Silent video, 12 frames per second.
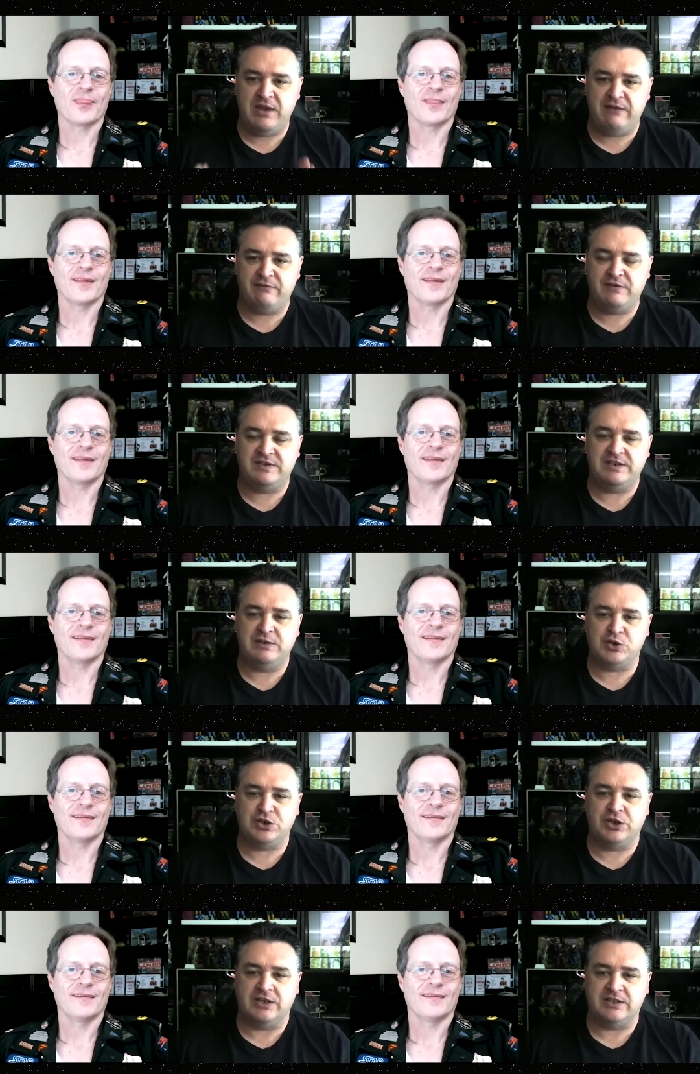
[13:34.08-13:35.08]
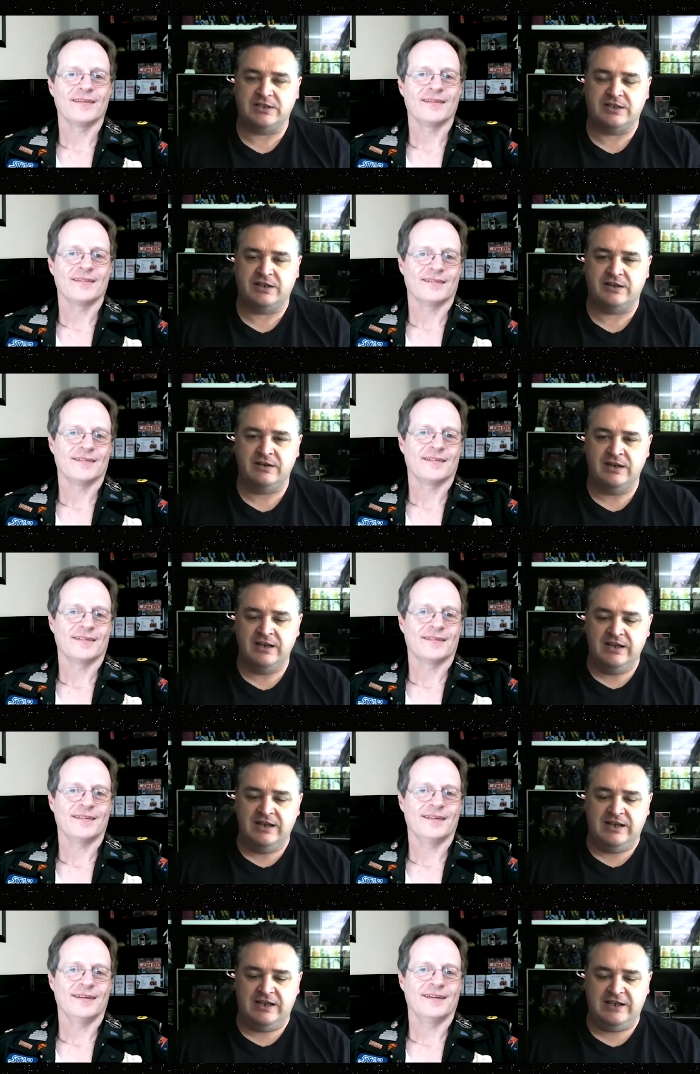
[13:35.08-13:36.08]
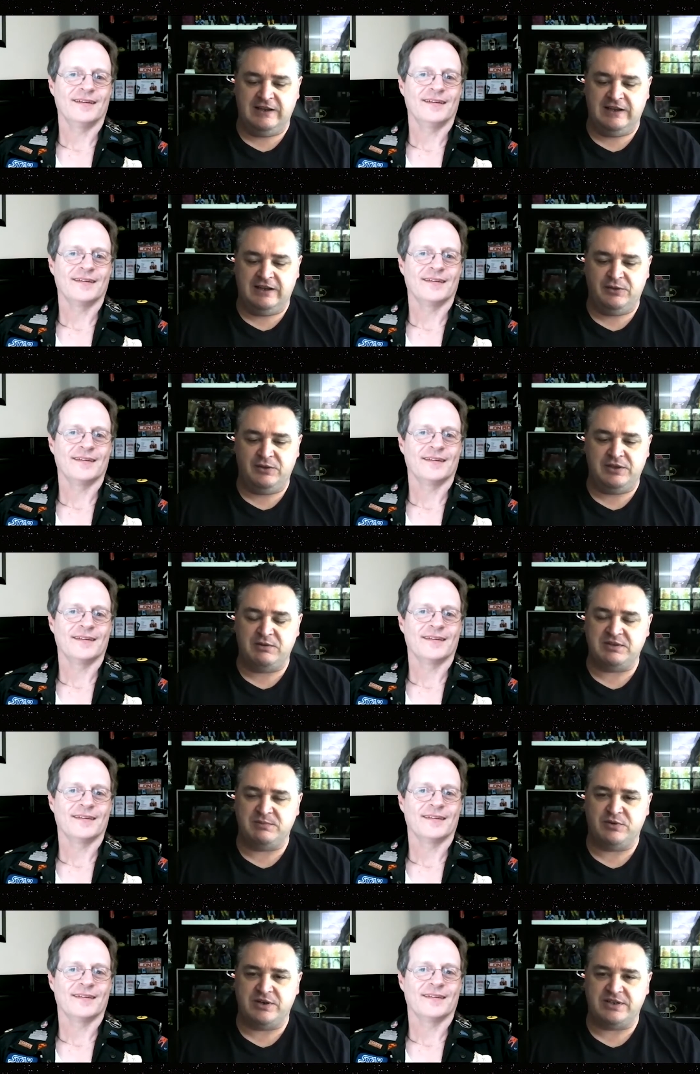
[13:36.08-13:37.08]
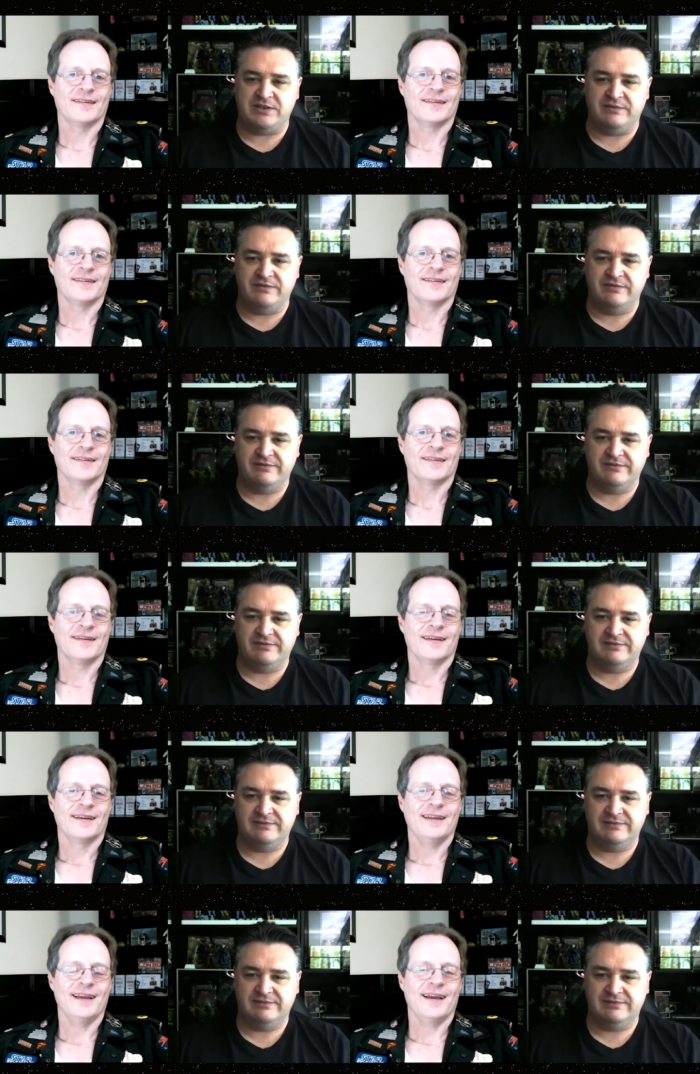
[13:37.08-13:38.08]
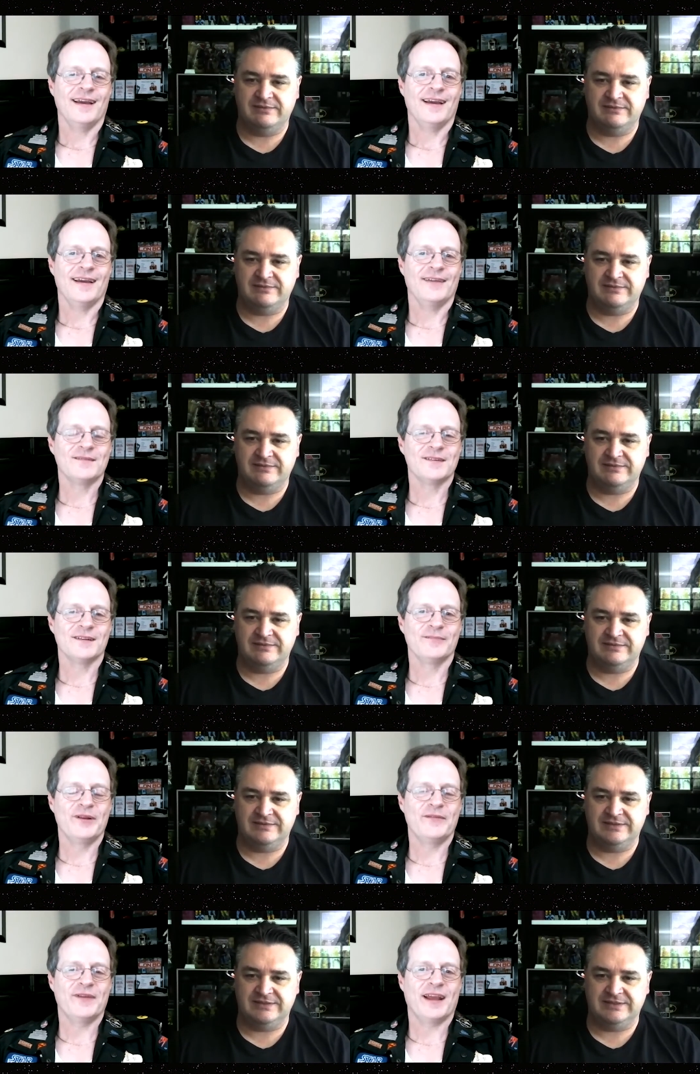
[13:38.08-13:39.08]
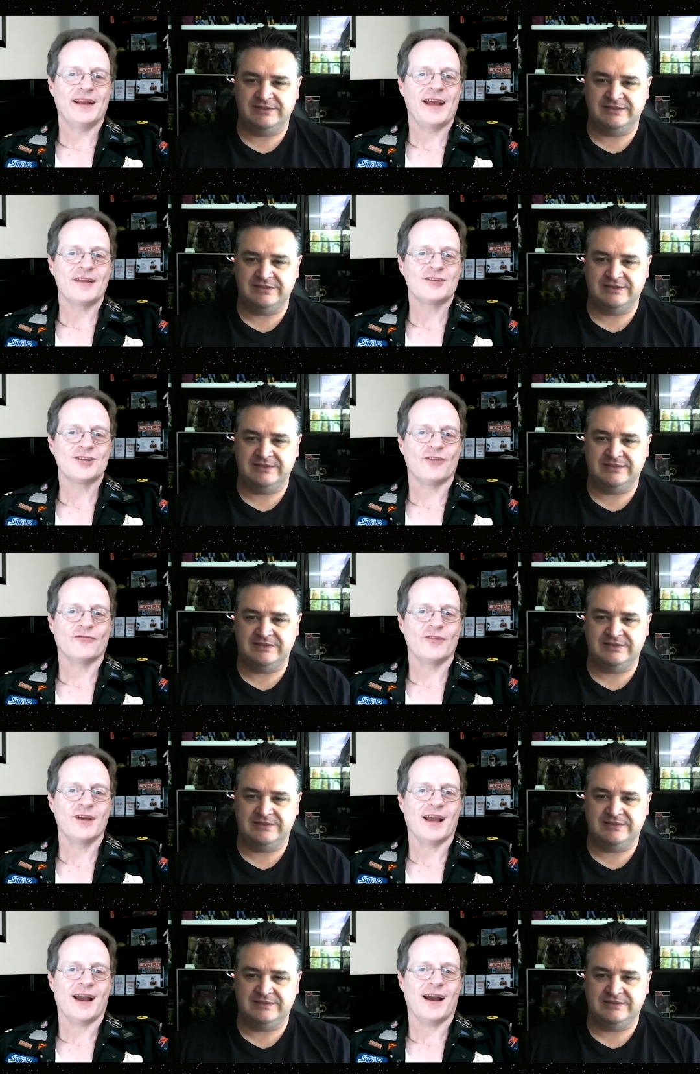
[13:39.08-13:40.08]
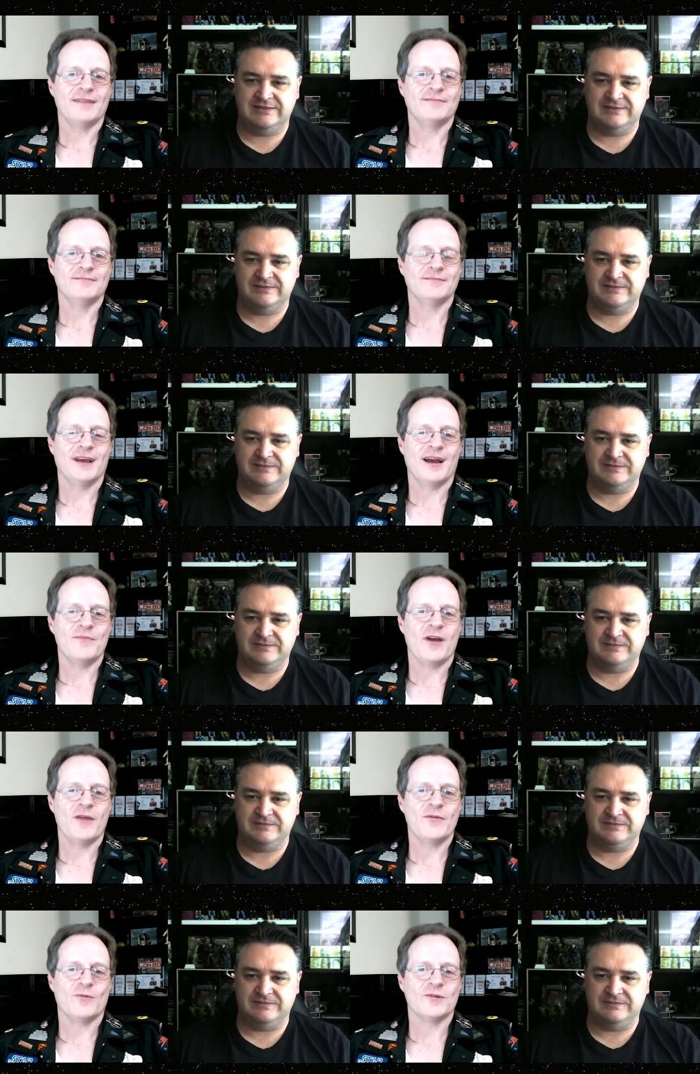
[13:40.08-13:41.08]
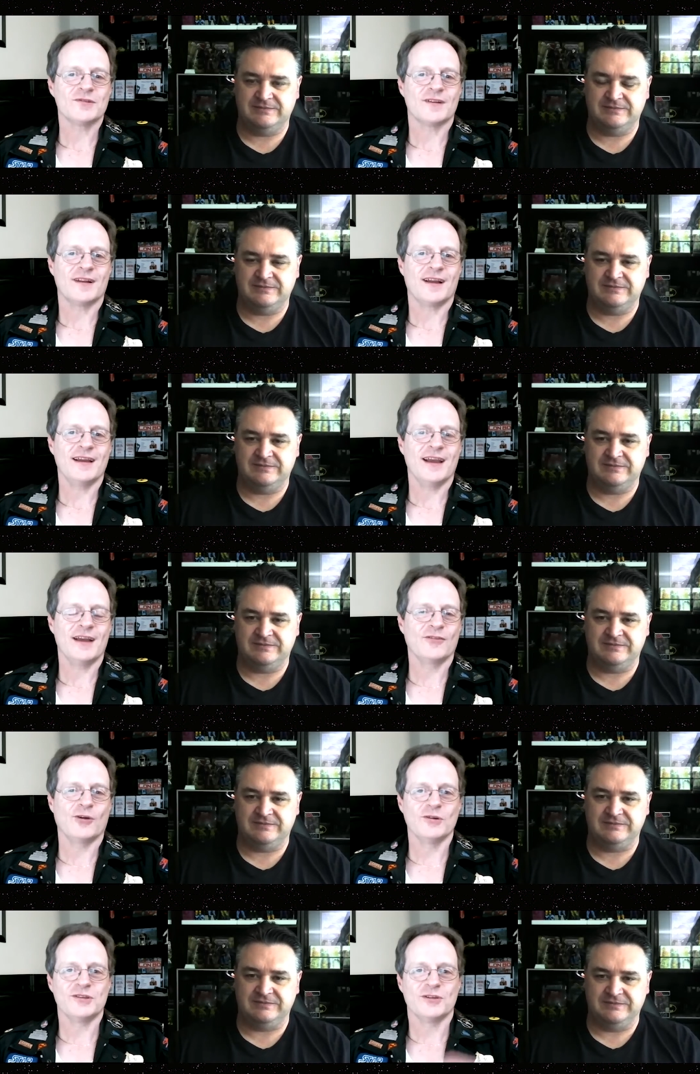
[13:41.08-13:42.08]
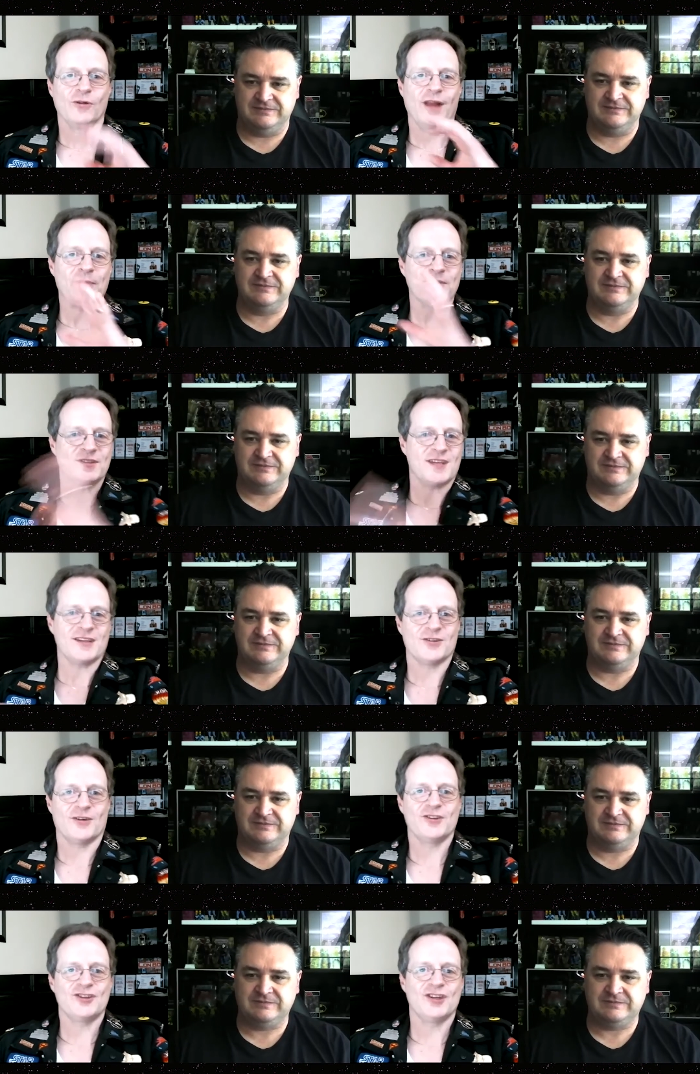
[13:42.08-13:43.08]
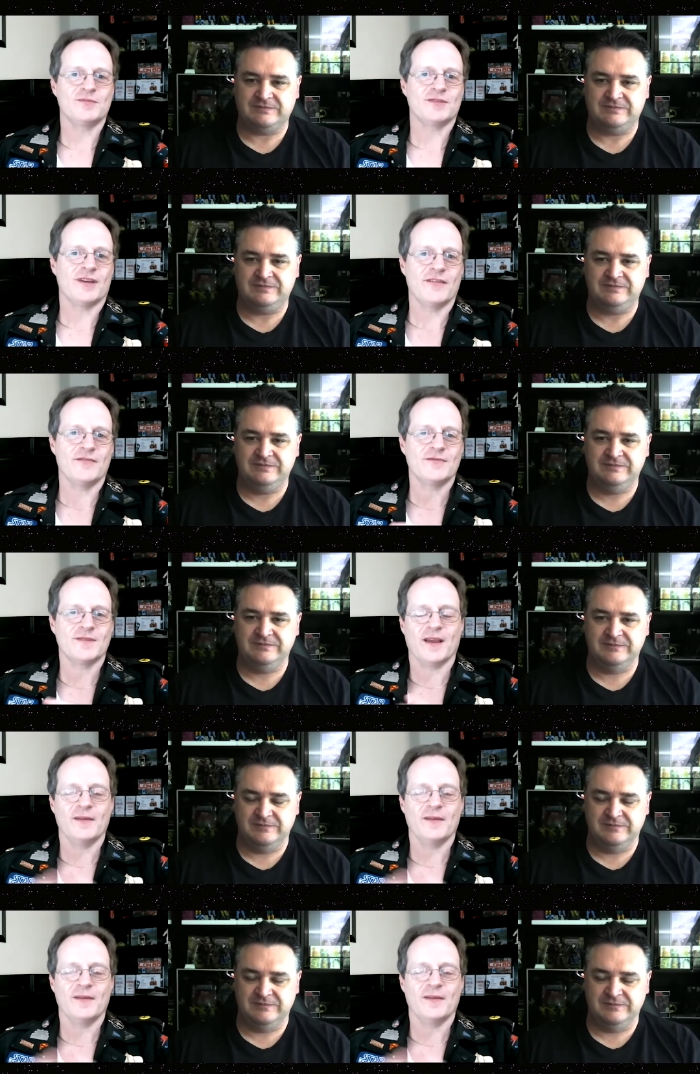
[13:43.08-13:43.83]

Speaker 1: every single shot. So uh, I thought that was impressive.
Speaker 2: Yeah, it was a little bit of a get out of jail free card uh, moment, wasn't it? Eh? And of course, it all happens outside the ship. So the, the,